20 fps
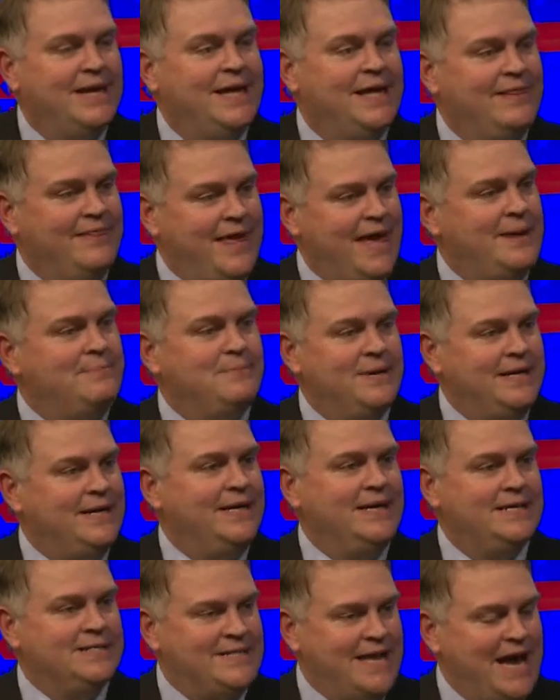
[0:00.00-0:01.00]
That
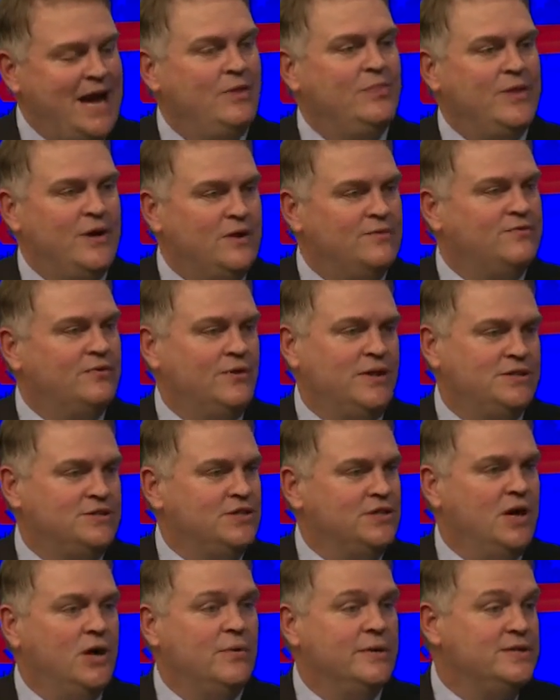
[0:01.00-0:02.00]
money is out there for us
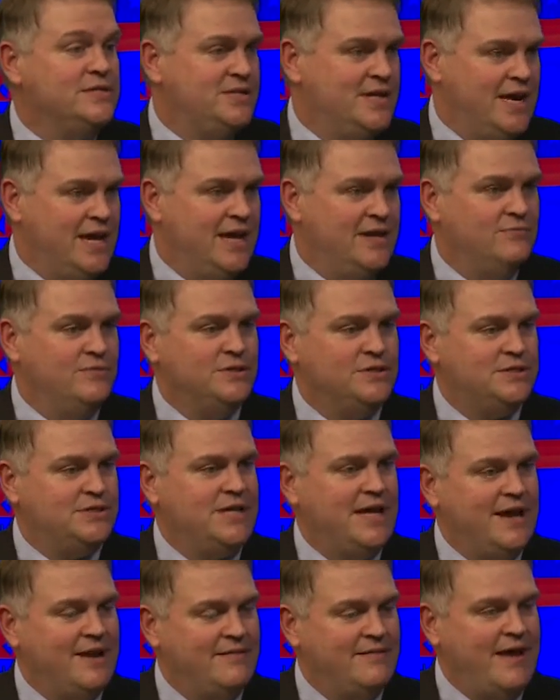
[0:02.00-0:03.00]
to go and save. We just
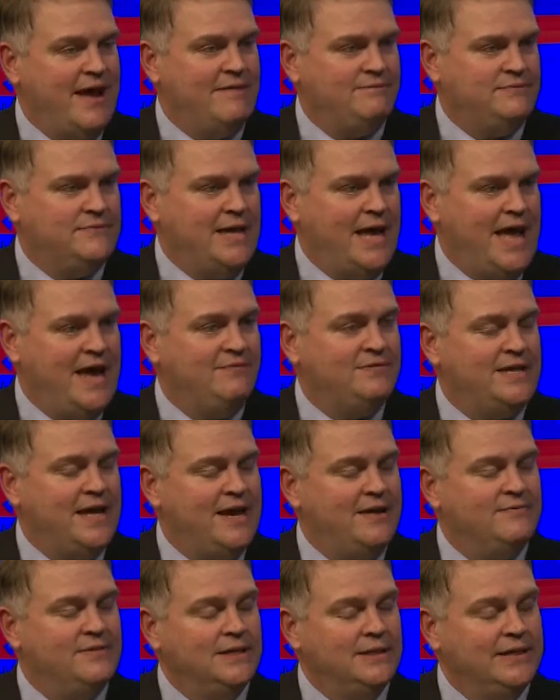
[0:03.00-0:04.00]
have to
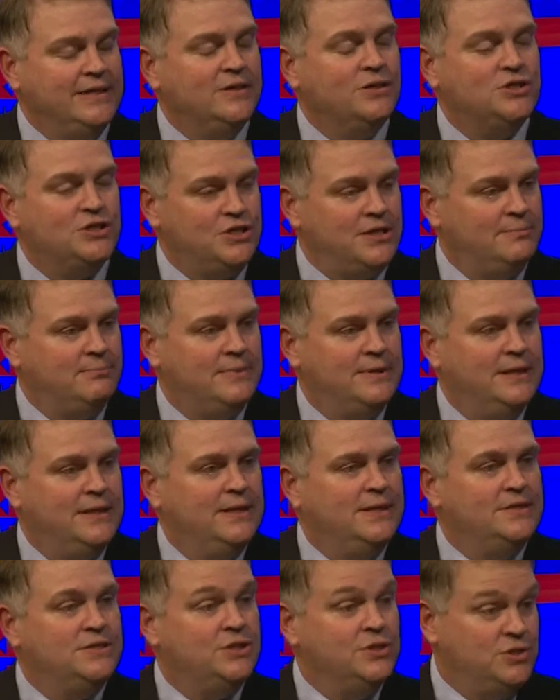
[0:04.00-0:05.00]
have the leadership
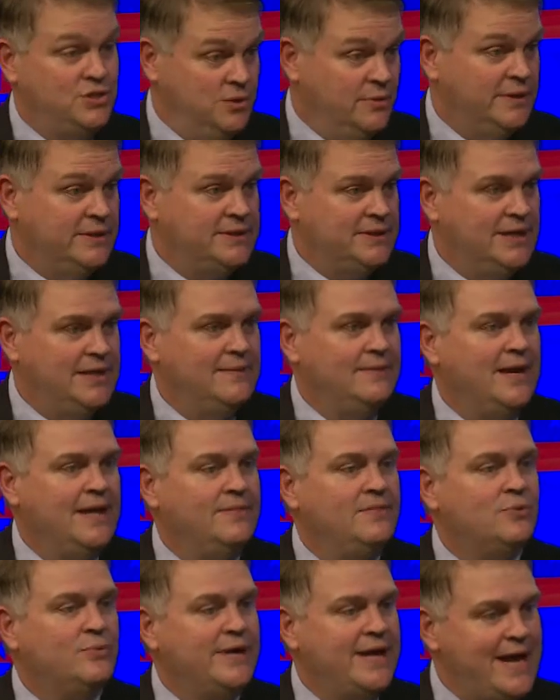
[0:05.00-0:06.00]
to do it.
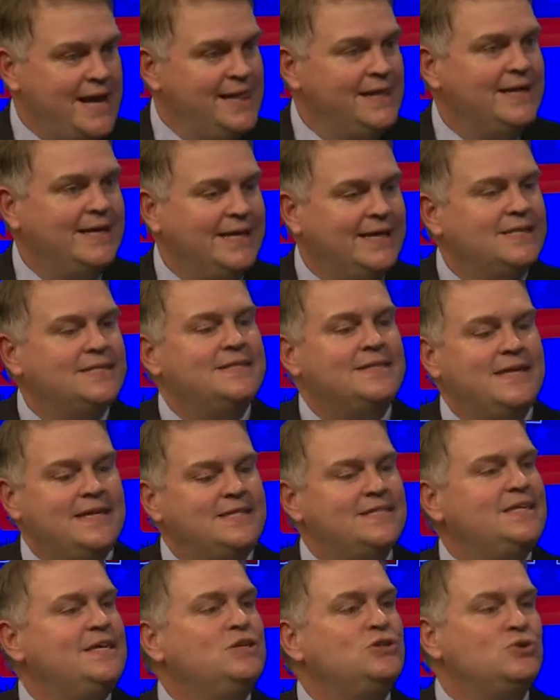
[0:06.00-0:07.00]
And the reality is
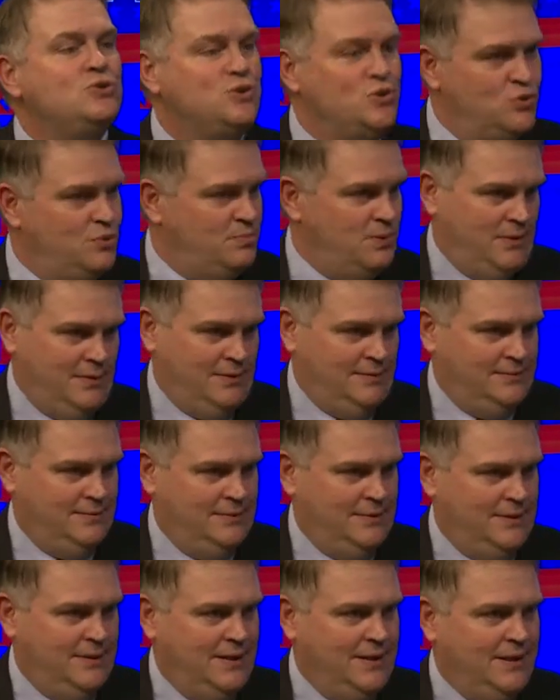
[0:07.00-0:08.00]
these things are doable.
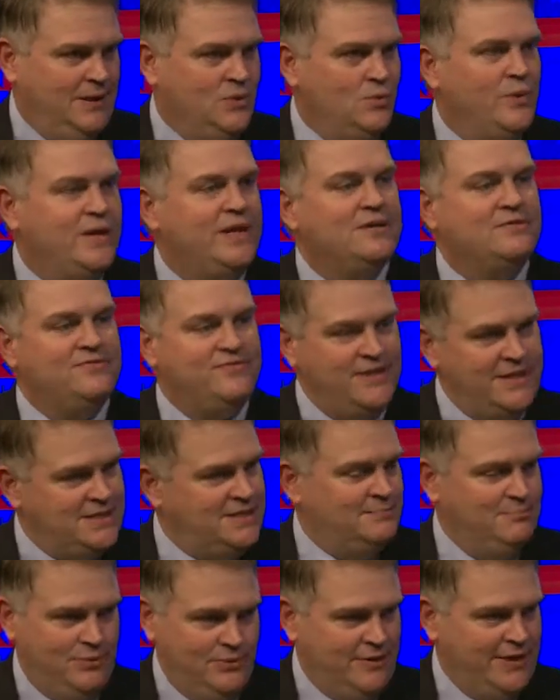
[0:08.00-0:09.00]
We can fix
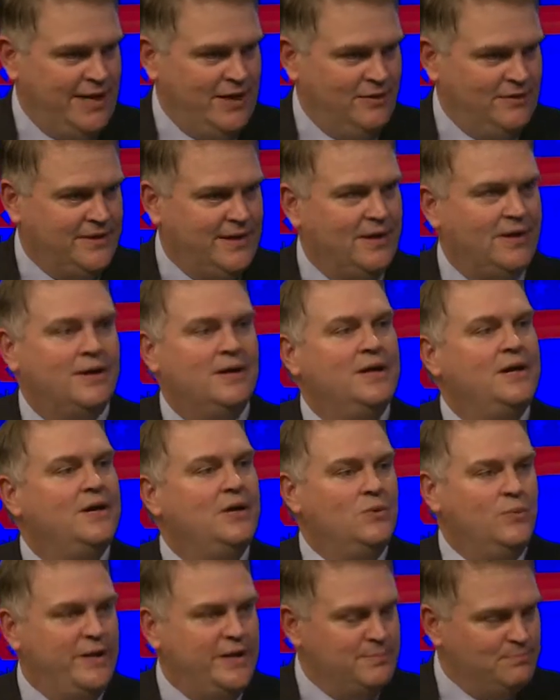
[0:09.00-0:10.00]
employee health care.
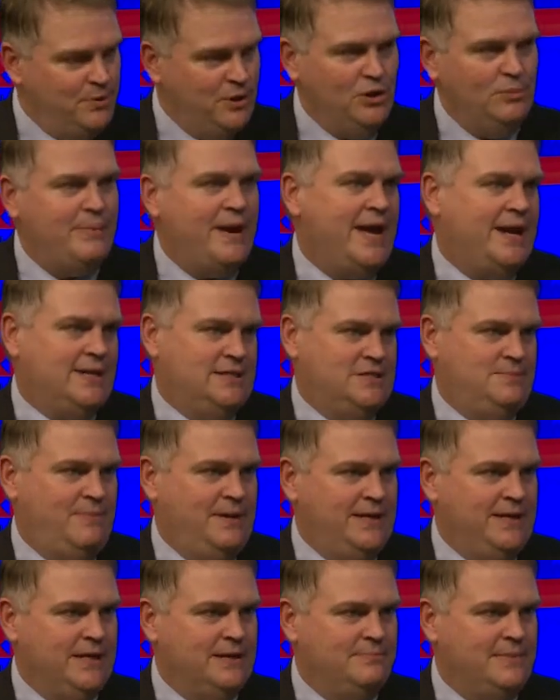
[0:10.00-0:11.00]
We can pull back on
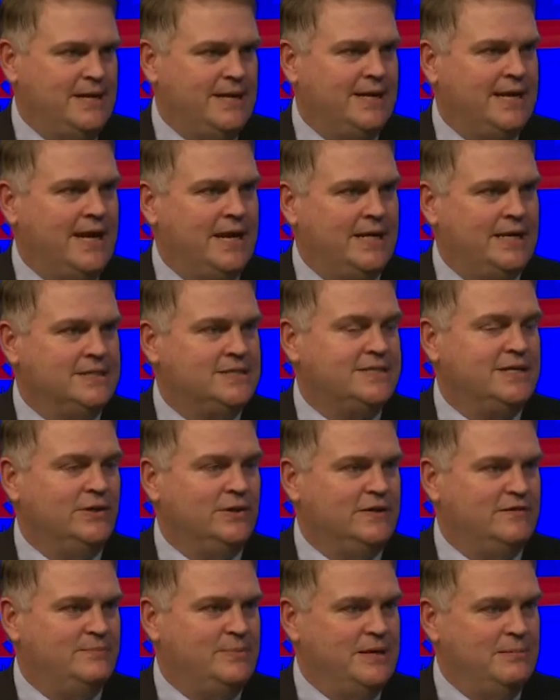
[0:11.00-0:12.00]
spending on Medicaid and still
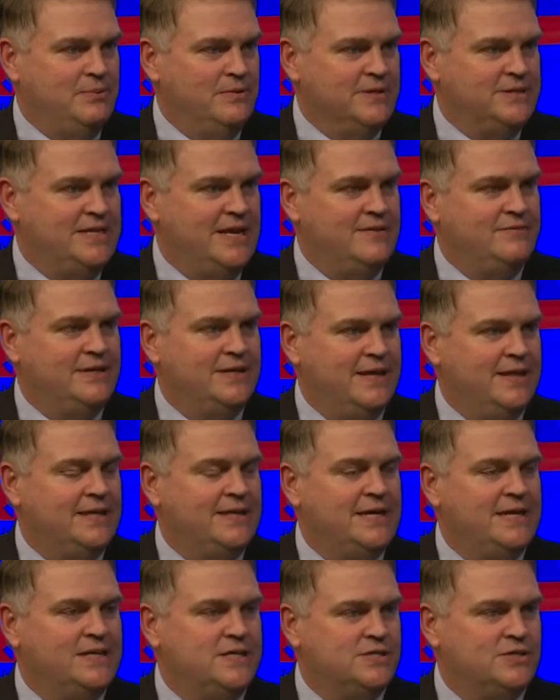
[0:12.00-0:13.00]
give people the safety net that
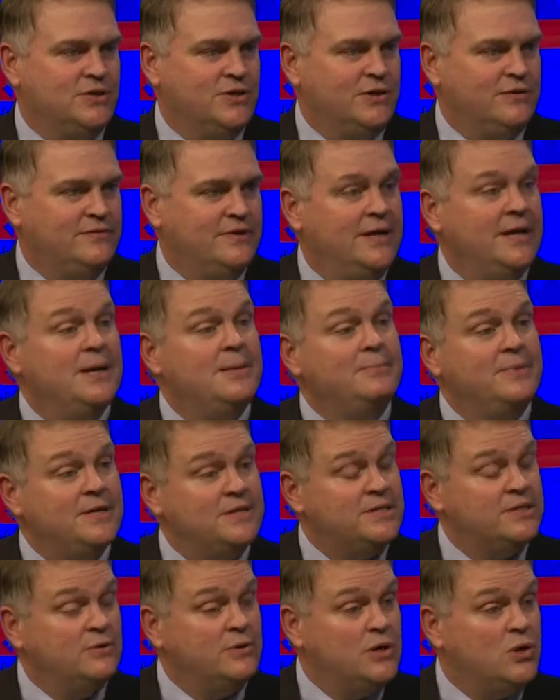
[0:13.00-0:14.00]
they deserve. But
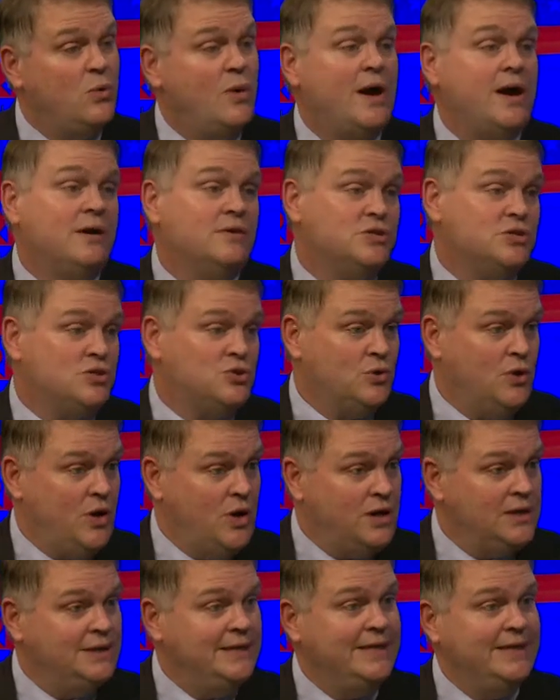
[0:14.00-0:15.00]
it's going to require
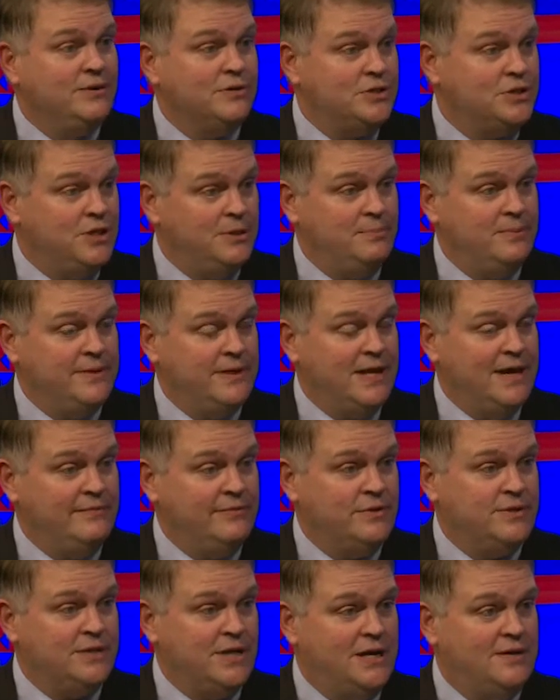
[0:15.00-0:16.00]
strong leadership in the
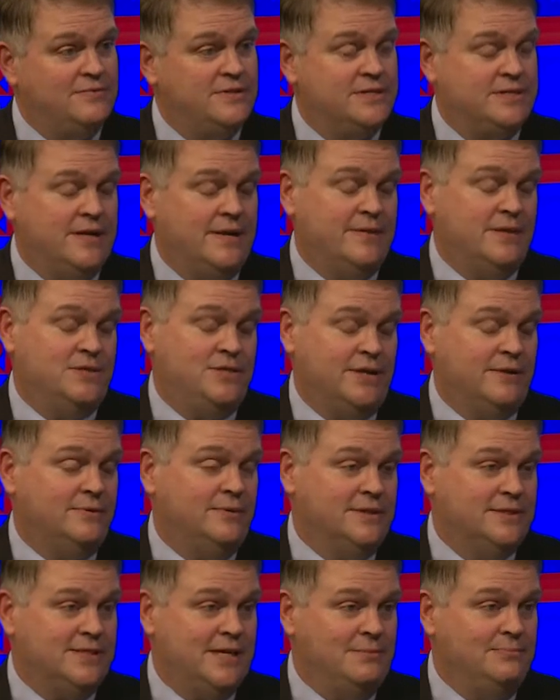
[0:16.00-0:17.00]
governor's office and in the
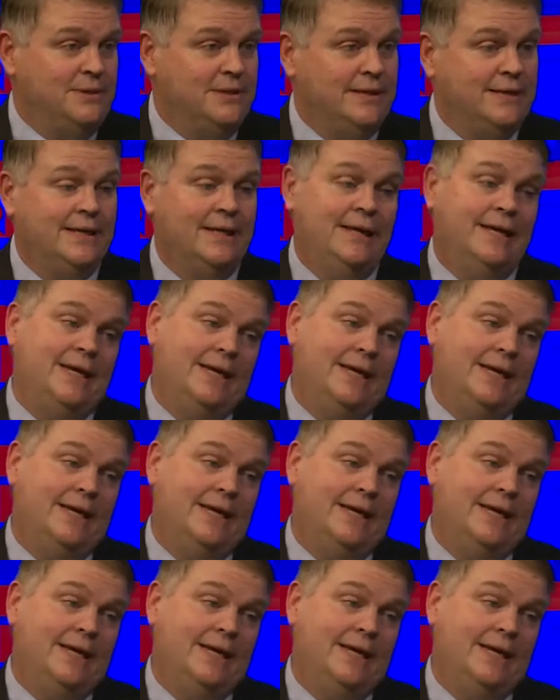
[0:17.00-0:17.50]
General Assembly.